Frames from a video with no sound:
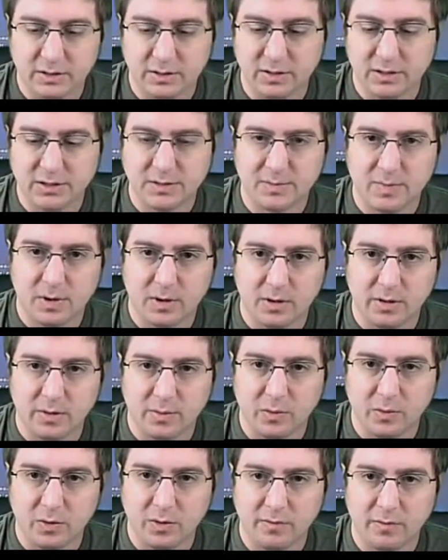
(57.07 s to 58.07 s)
this part of the
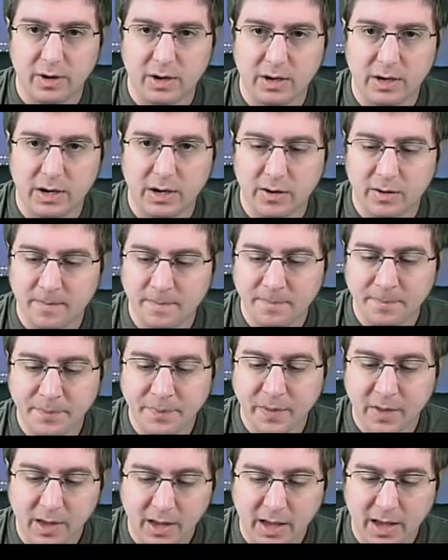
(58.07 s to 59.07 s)
board right here,
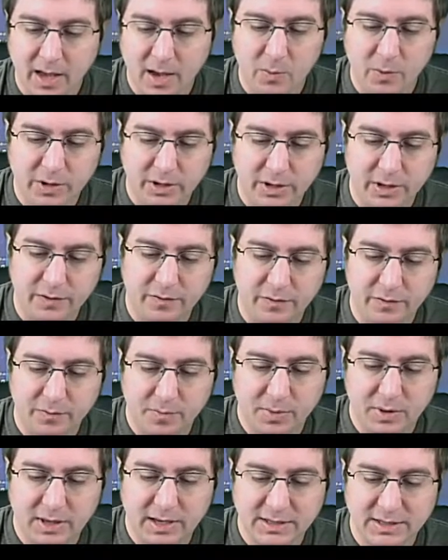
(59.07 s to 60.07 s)
and we need to
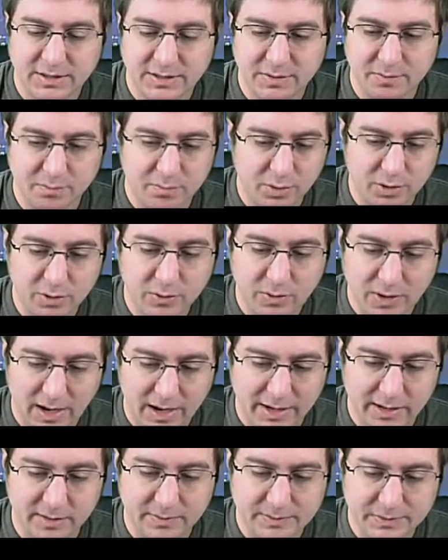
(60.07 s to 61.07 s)
place blue
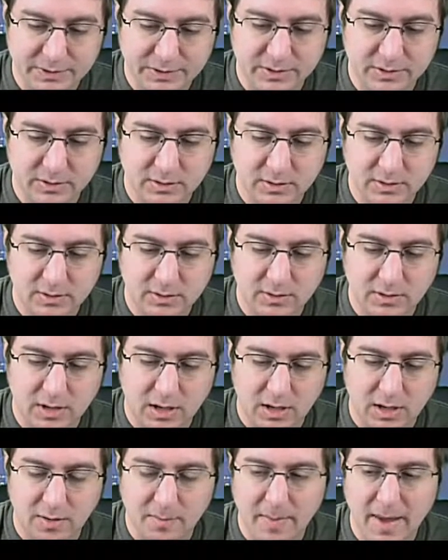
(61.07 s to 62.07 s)
items
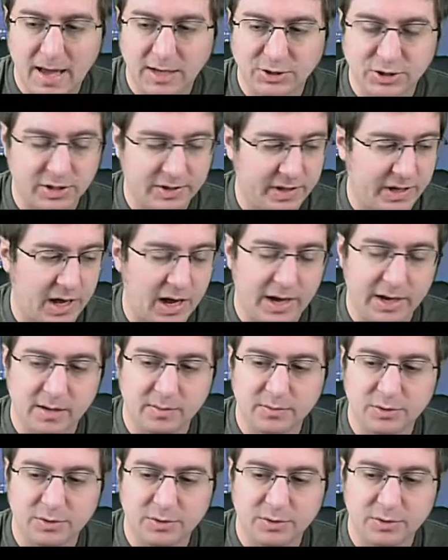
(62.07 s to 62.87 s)
matching the item